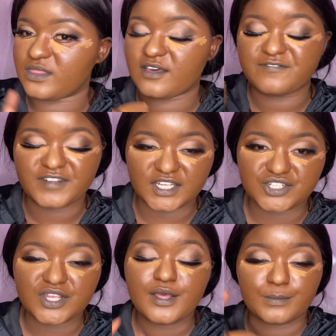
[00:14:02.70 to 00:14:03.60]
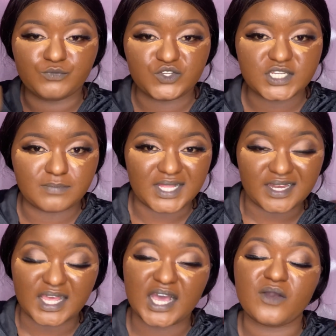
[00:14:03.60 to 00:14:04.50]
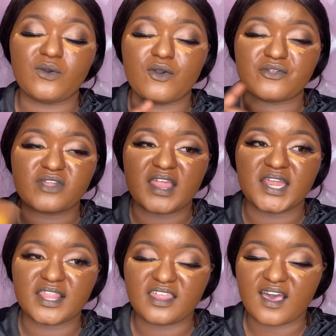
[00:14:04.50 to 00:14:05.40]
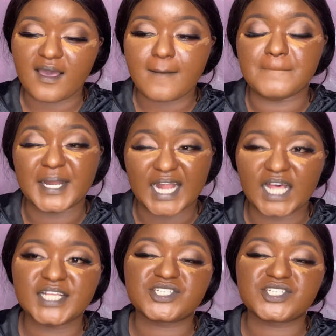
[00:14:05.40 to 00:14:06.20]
fresh beauty blender or another brush.